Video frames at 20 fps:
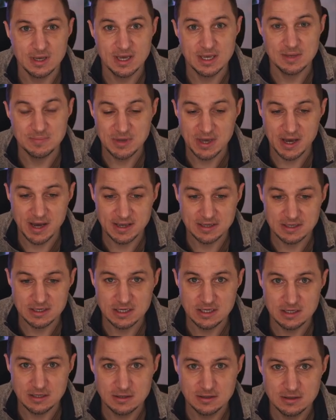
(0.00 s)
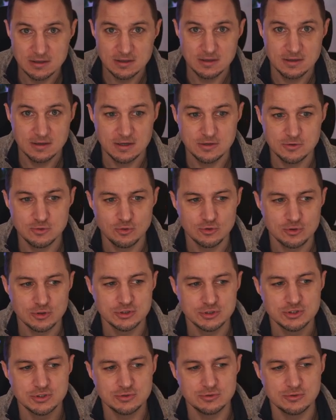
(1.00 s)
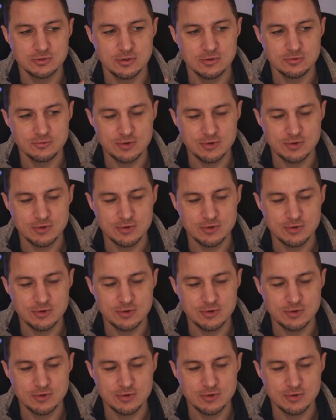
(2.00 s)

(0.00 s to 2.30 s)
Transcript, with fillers: API key in order to